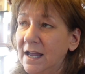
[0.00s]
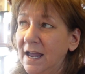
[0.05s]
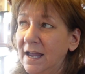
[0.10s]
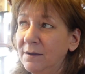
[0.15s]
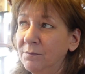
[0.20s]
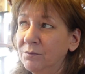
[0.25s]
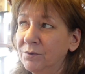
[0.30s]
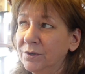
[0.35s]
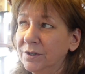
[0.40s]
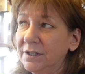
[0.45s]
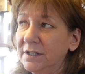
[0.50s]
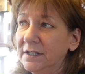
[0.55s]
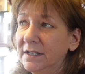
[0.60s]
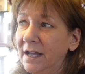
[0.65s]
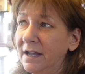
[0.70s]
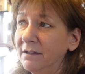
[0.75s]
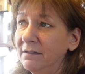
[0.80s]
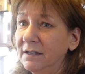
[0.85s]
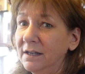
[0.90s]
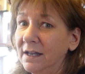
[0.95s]
I
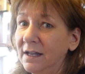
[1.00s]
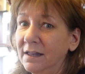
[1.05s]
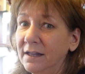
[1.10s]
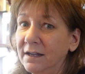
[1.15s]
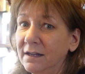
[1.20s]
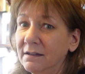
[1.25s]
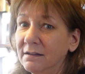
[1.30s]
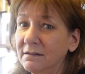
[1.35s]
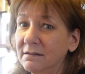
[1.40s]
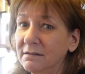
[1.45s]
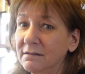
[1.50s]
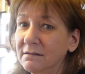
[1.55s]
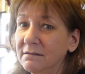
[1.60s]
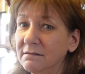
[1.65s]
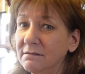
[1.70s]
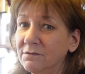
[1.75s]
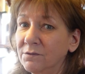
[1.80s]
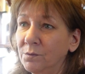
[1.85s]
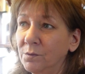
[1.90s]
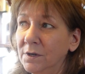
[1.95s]
only got like
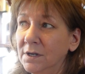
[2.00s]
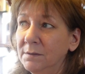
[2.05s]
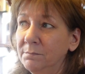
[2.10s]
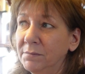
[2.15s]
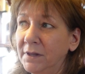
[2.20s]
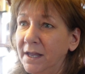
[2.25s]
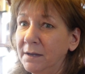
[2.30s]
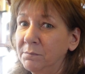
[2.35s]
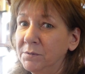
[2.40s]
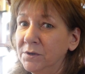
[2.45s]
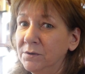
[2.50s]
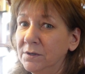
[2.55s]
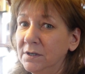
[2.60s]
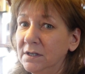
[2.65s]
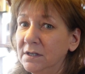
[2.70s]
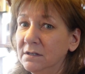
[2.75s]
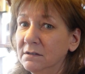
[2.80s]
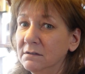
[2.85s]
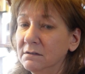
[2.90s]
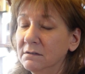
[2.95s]
3 Black Beauty